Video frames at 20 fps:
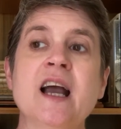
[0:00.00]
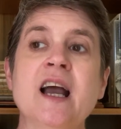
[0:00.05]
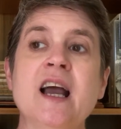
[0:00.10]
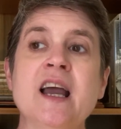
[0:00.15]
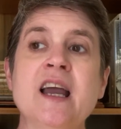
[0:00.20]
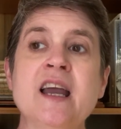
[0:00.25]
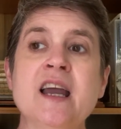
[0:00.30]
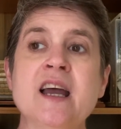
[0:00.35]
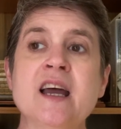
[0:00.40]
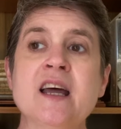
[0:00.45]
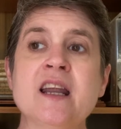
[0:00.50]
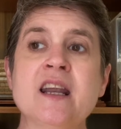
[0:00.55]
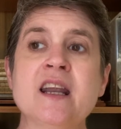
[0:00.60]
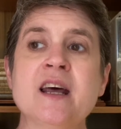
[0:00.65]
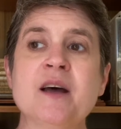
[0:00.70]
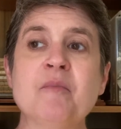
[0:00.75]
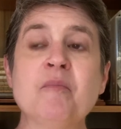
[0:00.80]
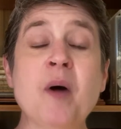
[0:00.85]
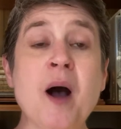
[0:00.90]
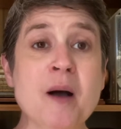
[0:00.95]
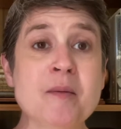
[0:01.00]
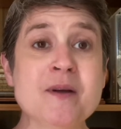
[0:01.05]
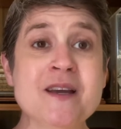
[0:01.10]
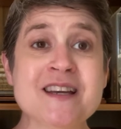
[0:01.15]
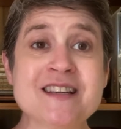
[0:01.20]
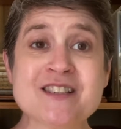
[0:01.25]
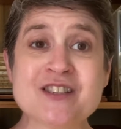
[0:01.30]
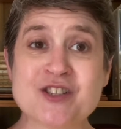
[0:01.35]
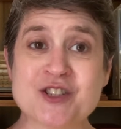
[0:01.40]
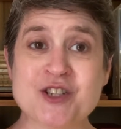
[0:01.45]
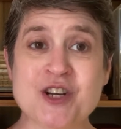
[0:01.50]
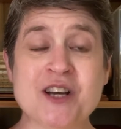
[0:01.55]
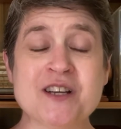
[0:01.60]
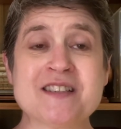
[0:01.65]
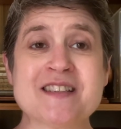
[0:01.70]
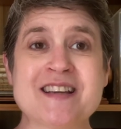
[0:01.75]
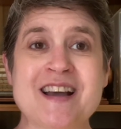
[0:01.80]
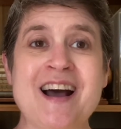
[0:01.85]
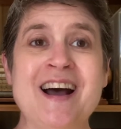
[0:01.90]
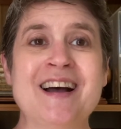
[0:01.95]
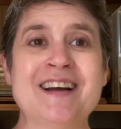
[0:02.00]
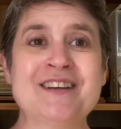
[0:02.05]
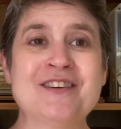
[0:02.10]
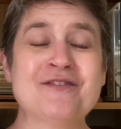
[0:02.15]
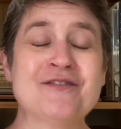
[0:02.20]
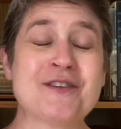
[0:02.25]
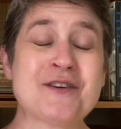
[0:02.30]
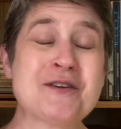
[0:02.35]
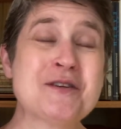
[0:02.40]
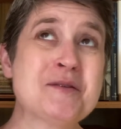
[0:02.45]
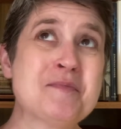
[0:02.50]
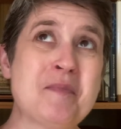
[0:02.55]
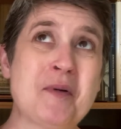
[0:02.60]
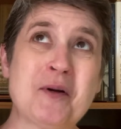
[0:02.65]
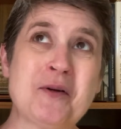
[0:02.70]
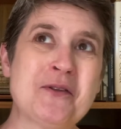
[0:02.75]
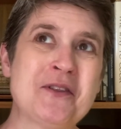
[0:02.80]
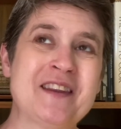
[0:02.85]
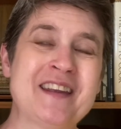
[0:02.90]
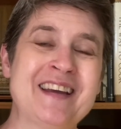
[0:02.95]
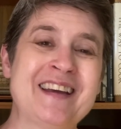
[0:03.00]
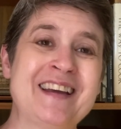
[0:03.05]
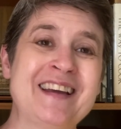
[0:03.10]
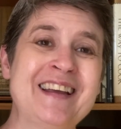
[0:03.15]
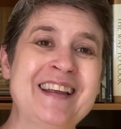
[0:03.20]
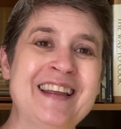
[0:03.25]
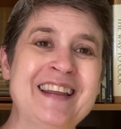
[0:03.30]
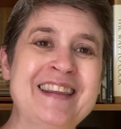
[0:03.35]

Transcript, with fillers: And Bobby has just gotten, for his birthday,